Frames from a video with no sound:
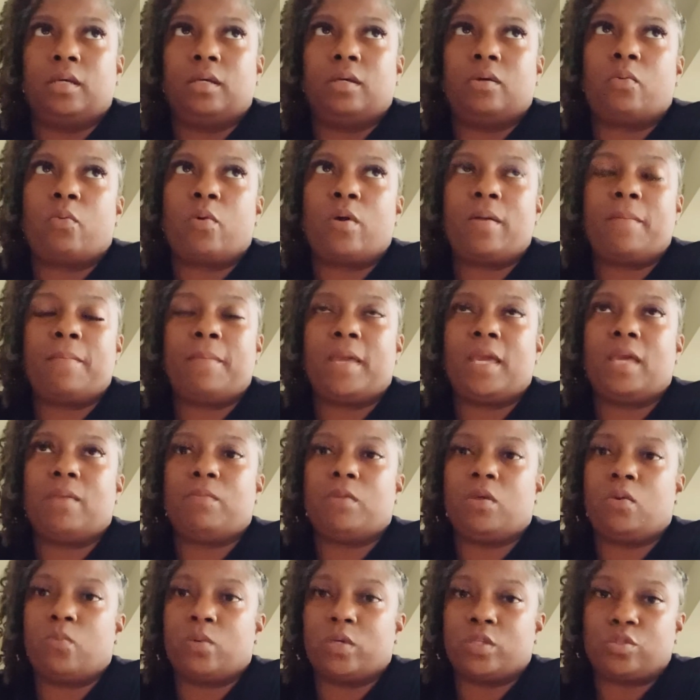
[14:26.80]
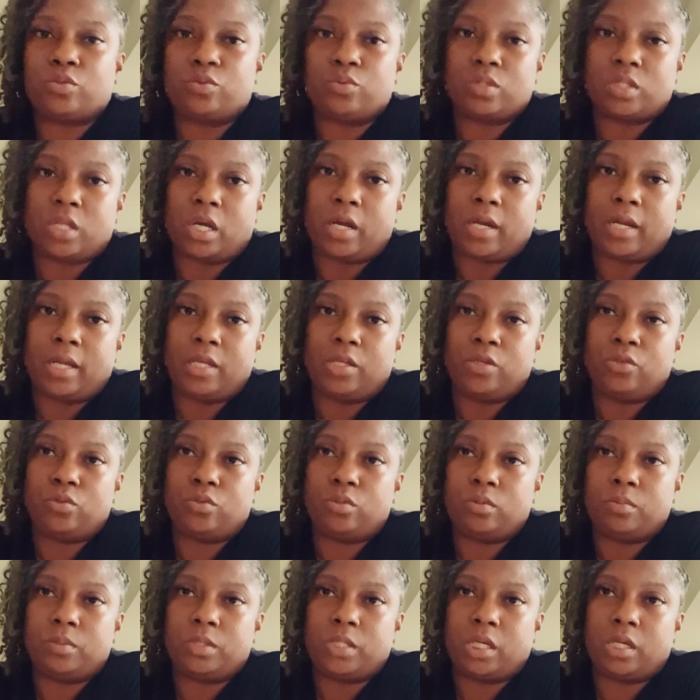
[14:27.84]
What made me want to start a
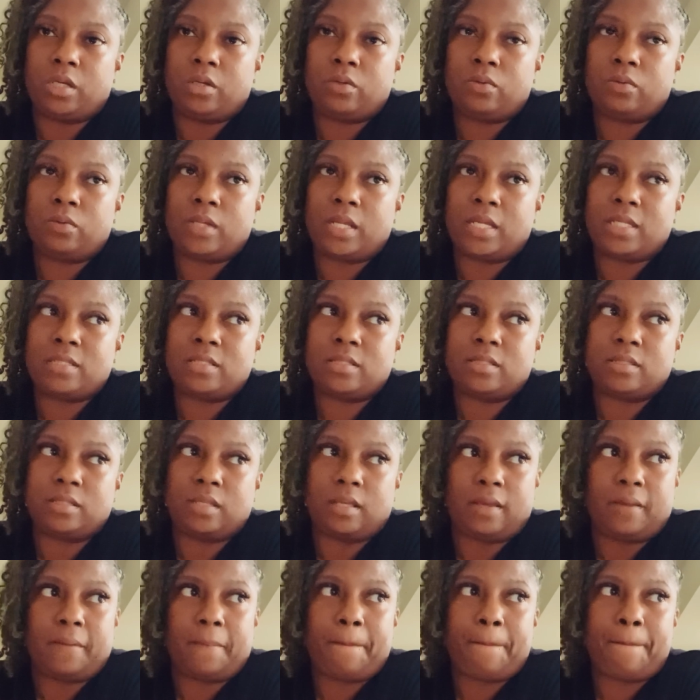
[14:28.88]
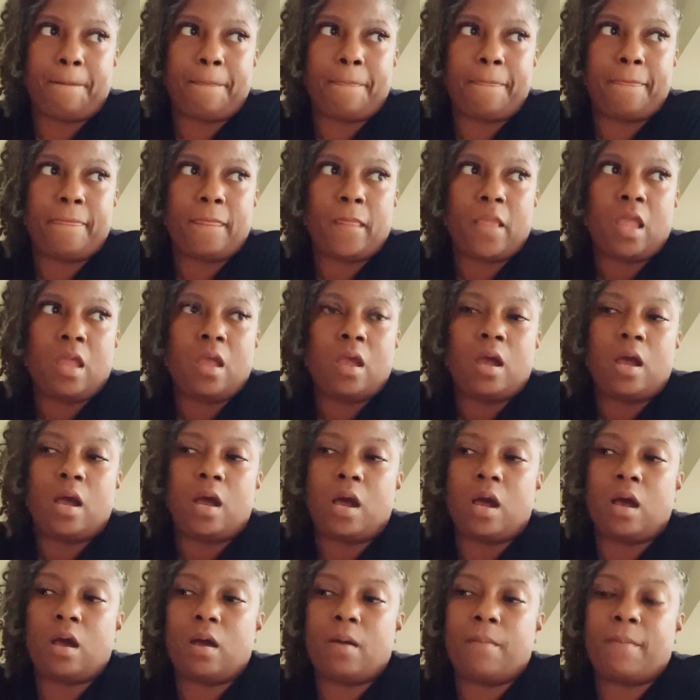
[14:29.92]
YouTube channel? Let's see.
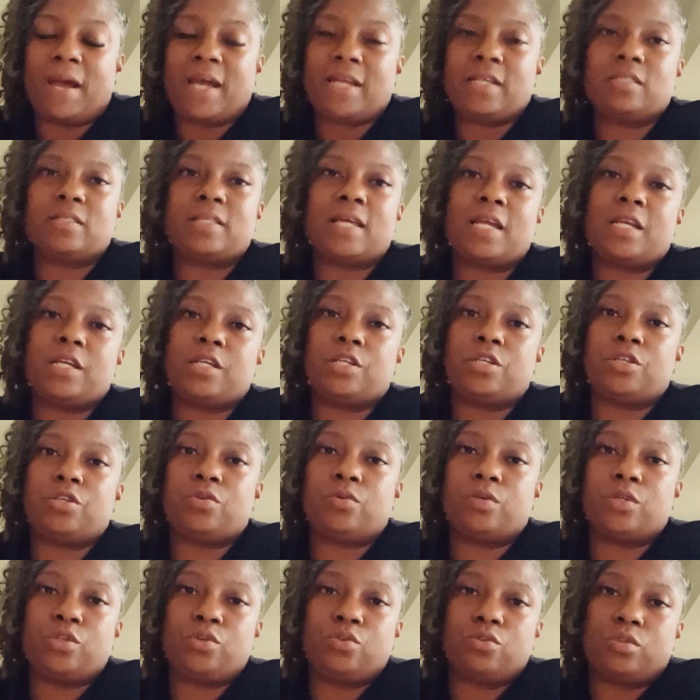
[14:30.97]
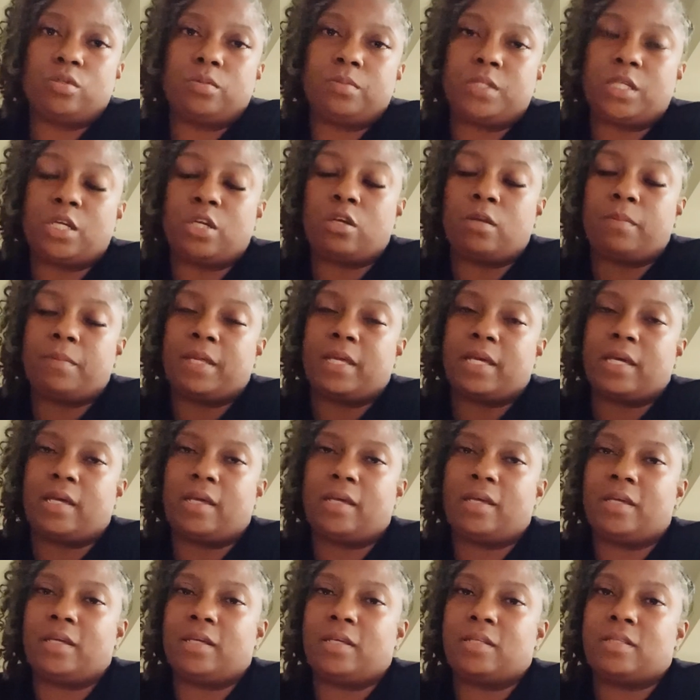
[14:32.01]
I decided to do a YouTube channel
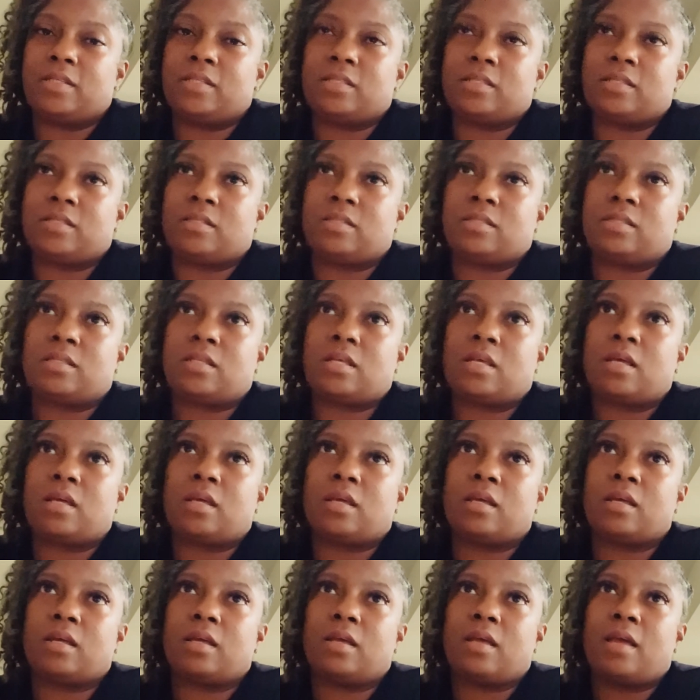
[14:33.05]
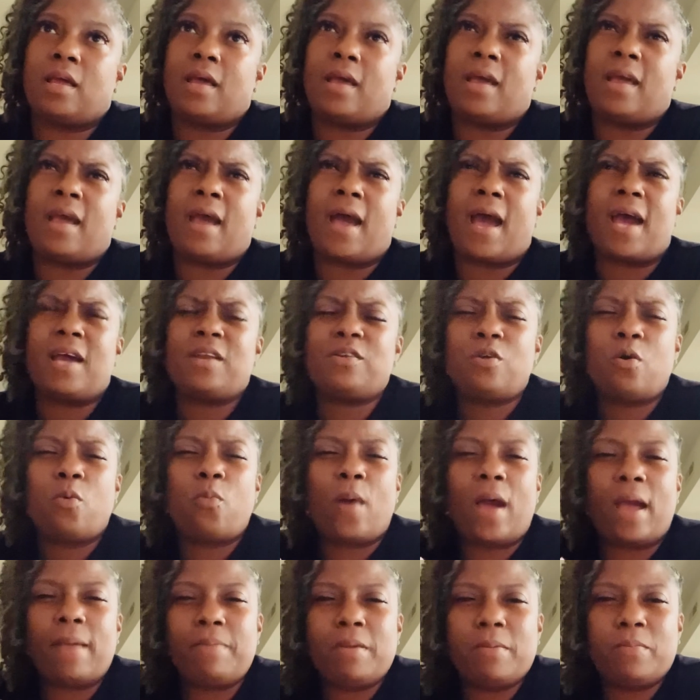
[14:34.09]
because I don't know
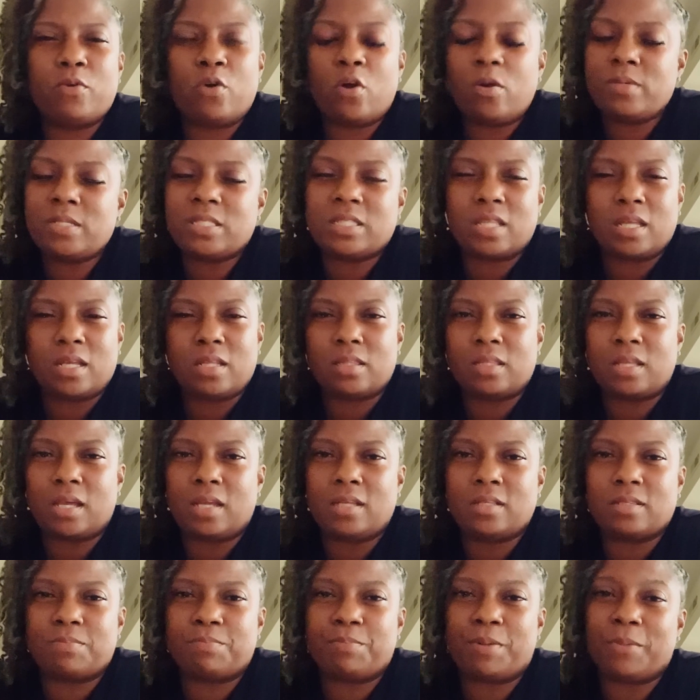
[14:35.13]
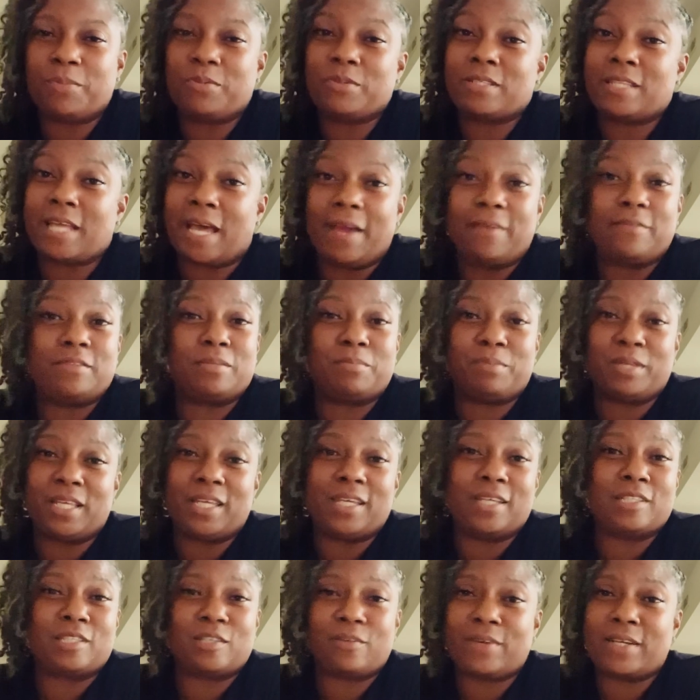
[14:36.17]
why people always think that people's lives would be
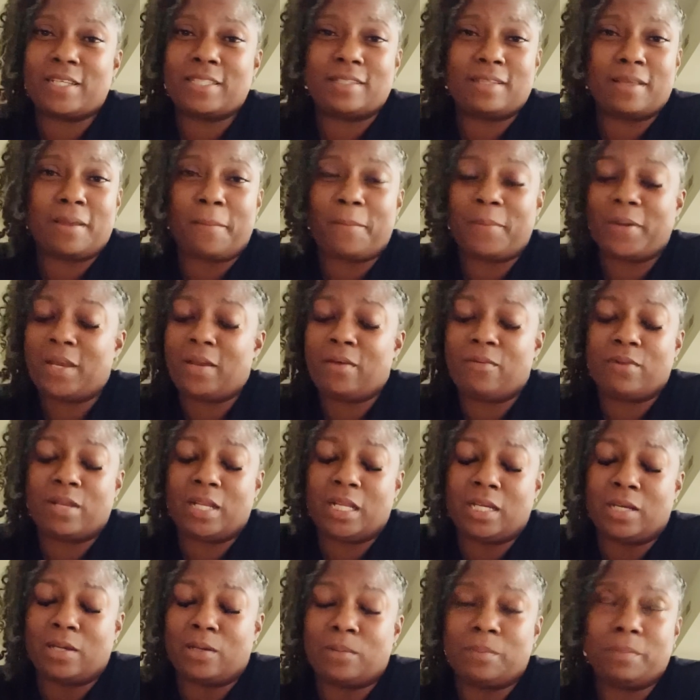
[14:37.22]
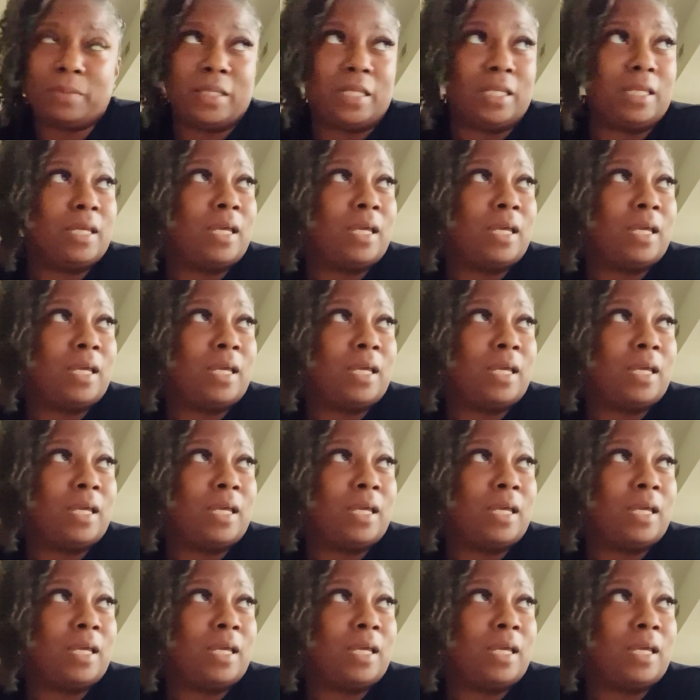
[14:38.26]
interesting, but it really don't be.